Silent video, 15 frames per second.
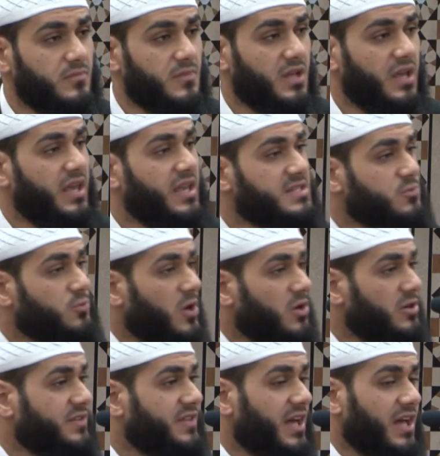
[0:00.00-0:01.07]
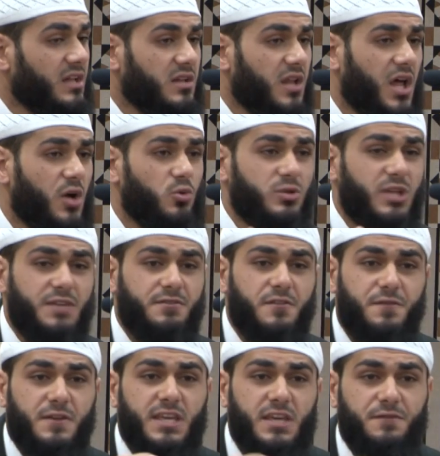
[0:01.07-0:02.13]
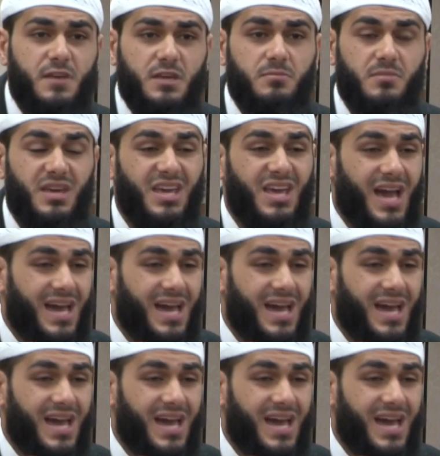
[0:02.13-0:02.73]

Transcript: He is worried that Allah will never forgive him,